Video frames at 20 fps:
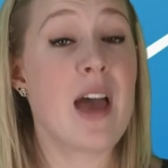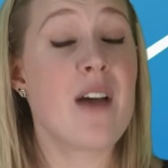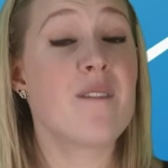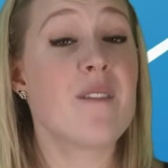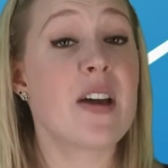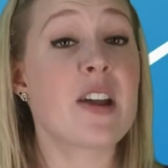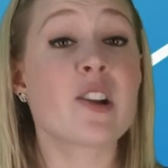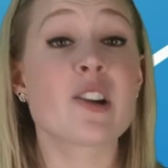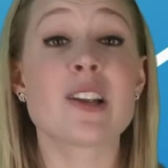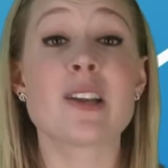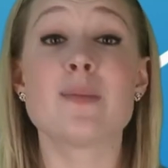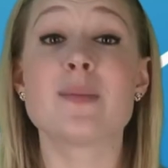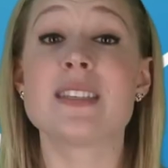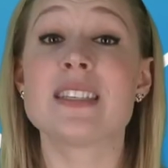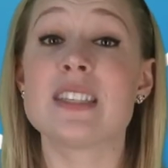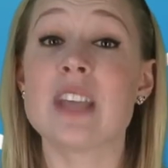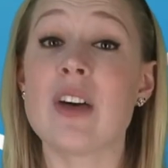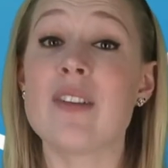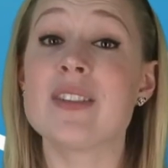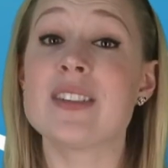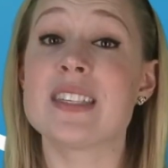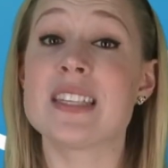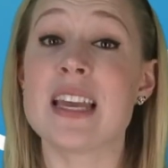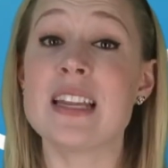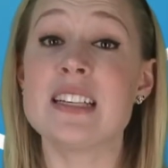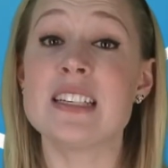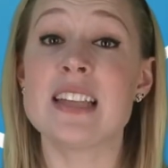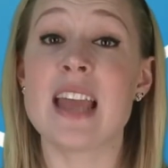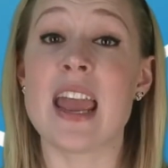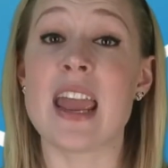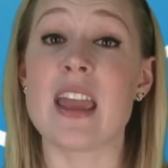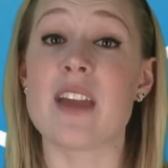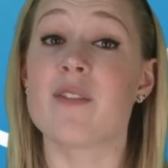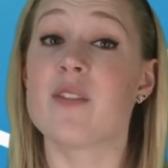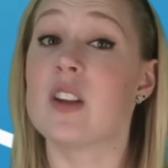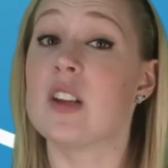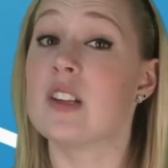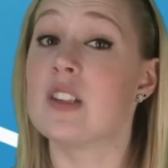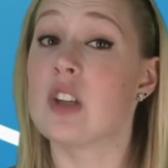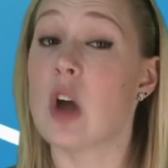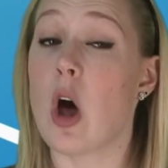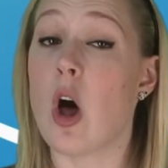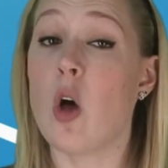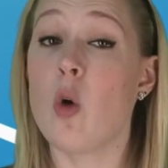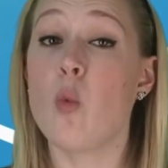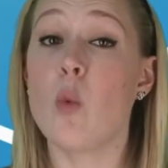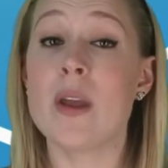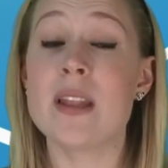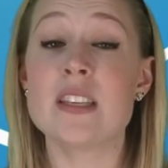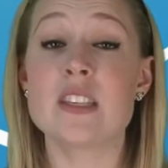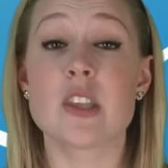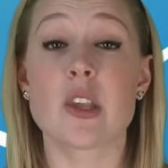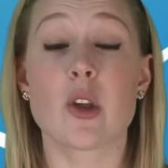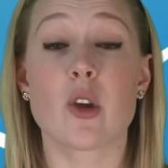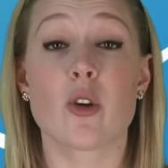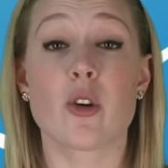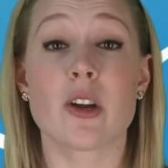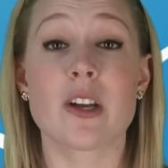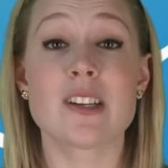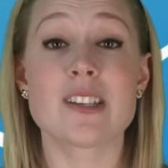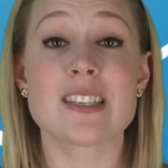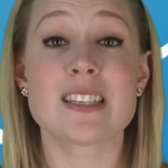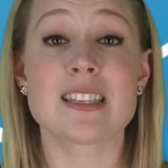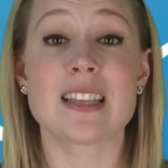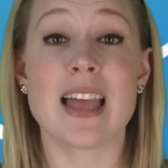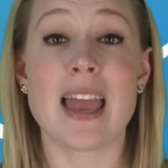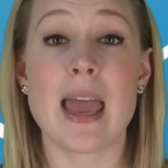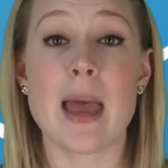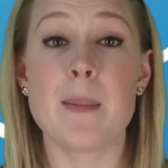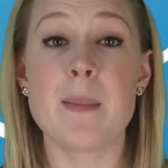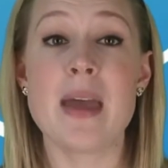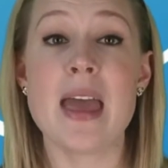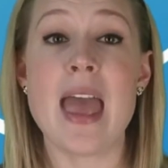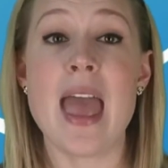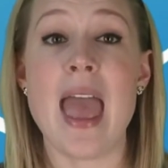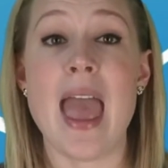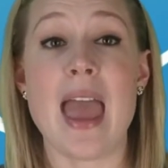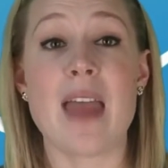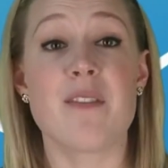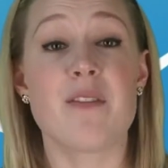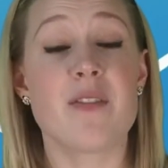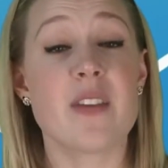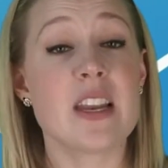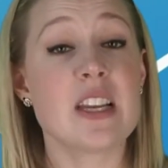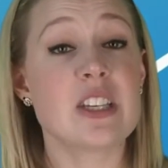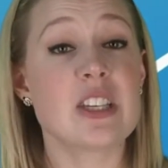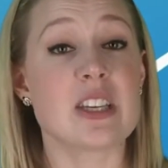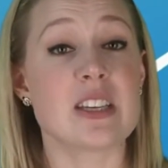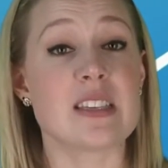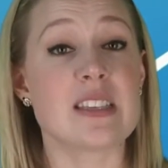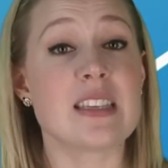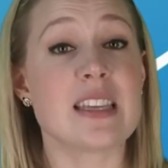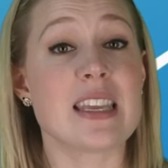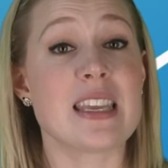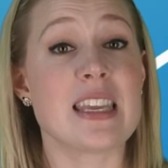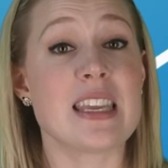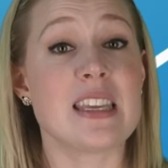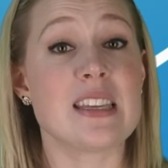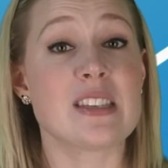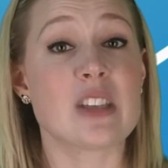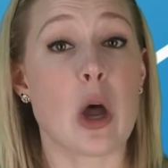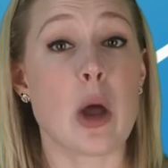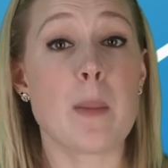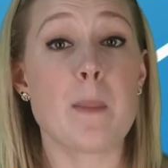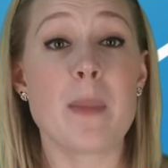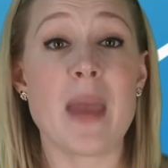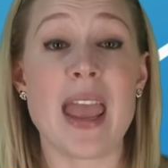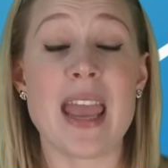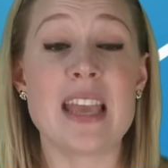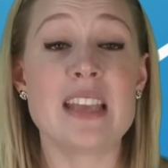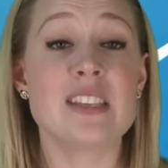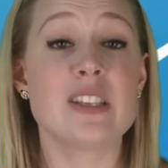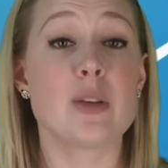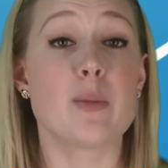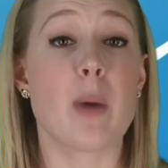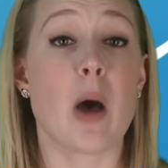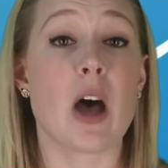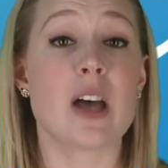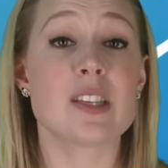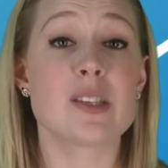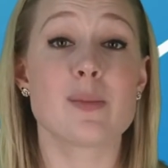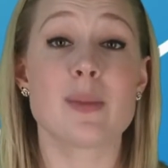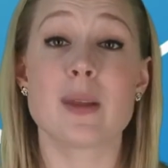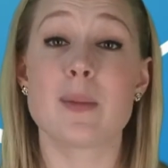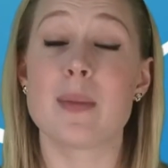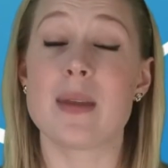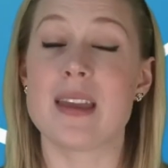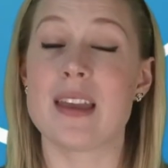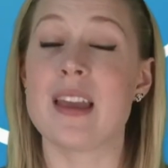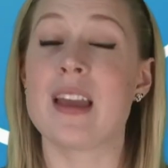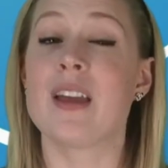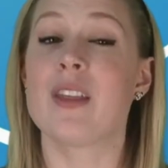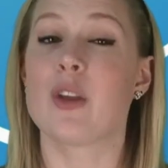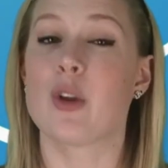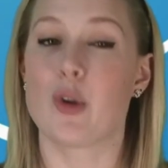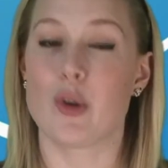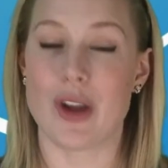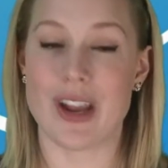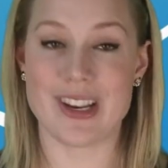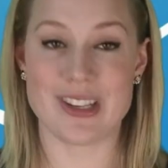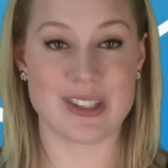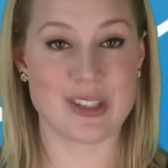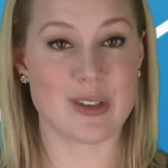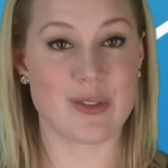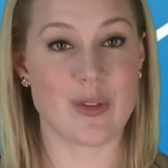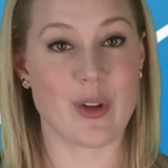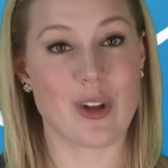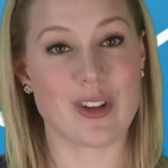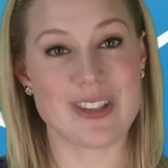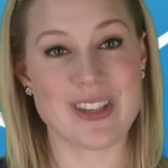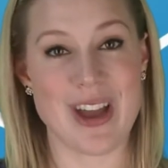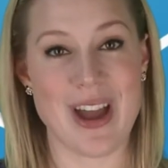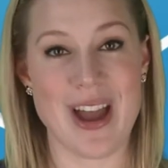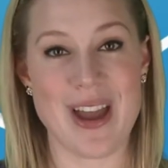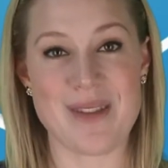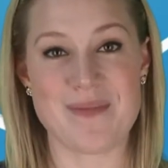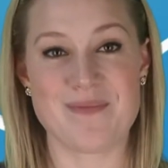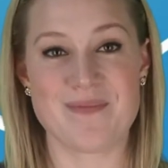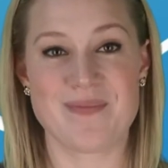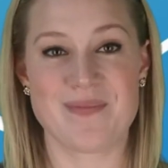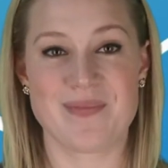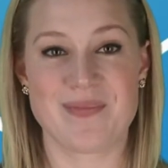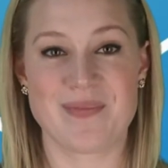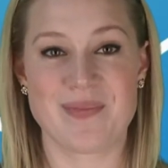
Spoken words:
Federer himself said today if Nadal wins the career slam and finishes, he is on pace to possibly be the greatest of all time.